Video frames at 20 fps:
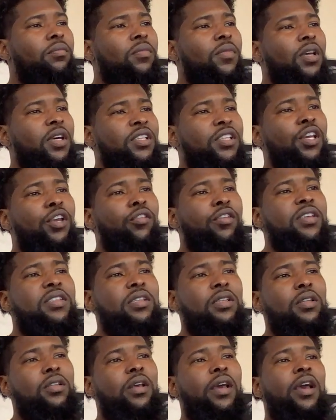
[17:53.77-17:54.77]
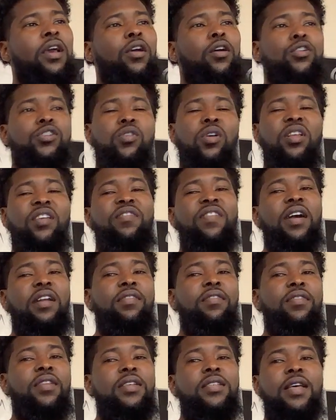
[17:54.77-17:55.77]
a decreasing control
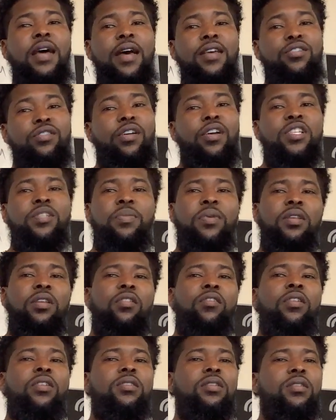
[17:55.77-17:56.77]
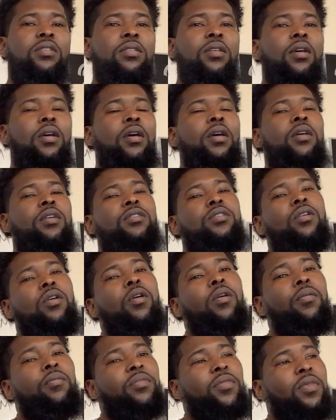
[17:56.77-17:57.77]
effectiveness as your airspeed decreases.
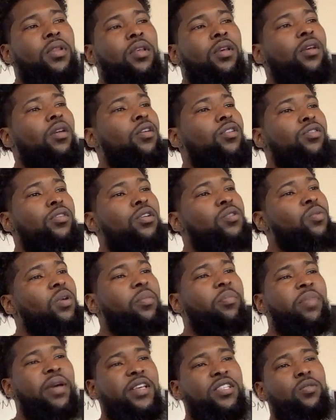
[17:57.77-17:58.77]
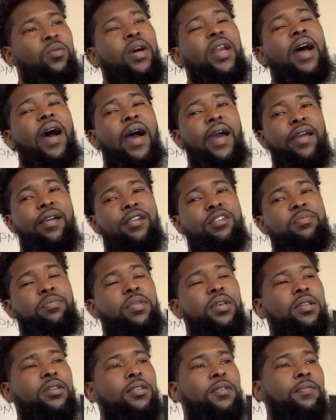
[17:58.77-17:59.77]
So your controls work best at higher
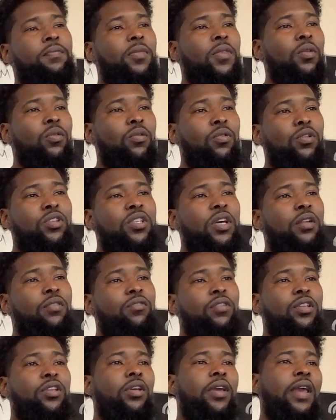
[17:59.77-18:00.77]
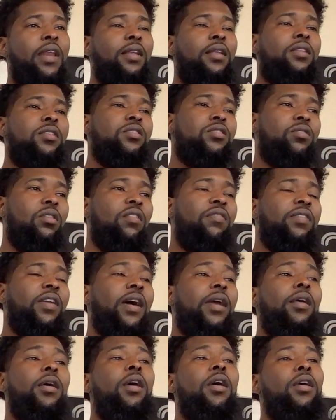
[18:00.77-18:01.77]
speeds. When you start getting into slow
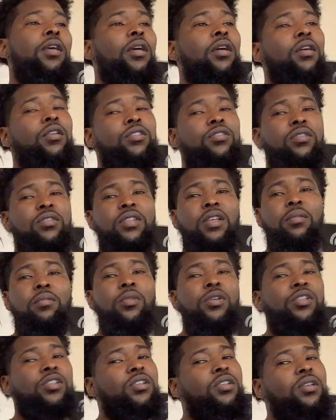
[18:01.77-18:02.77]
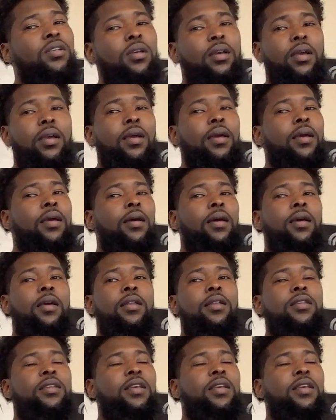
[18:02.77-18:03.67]
flight, your controls get mushy and it